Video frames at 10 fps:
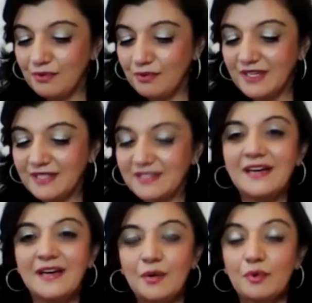breweries
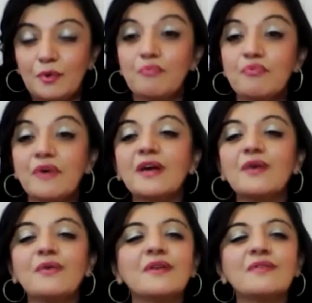would bring
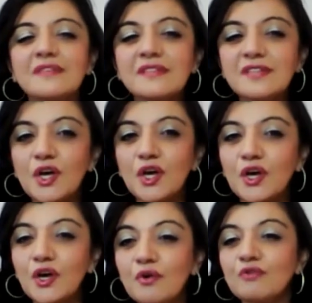you into this
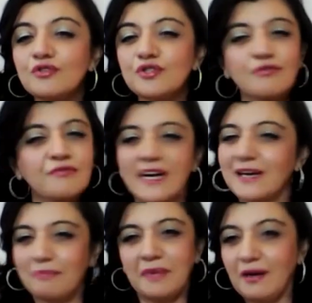huge, great
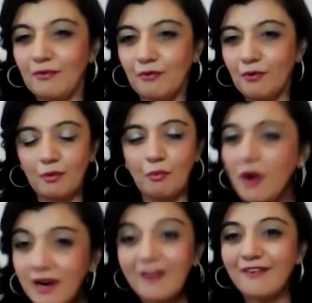big role?
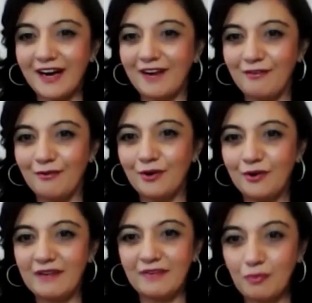What a great role you
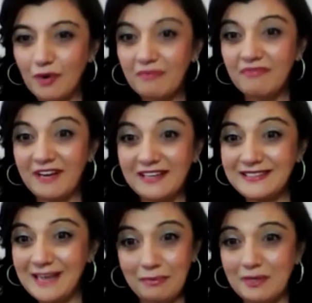have, and what a
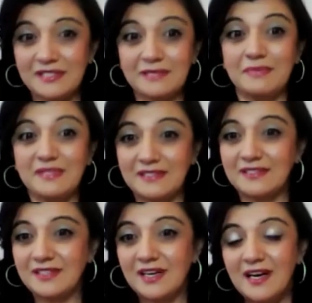fantabulous
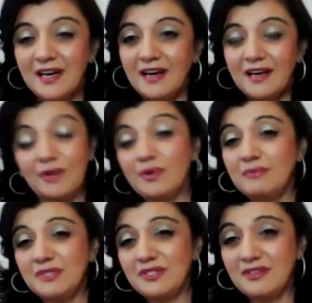business you and
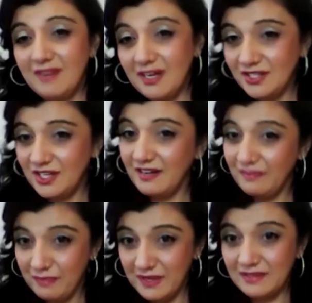Mr. Karanja
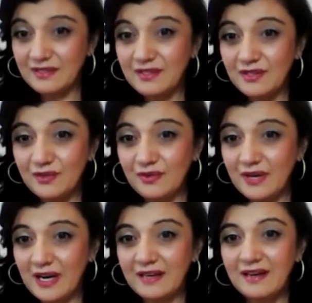have built, you know.
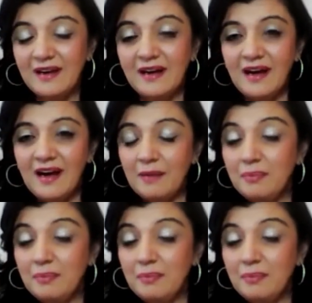And I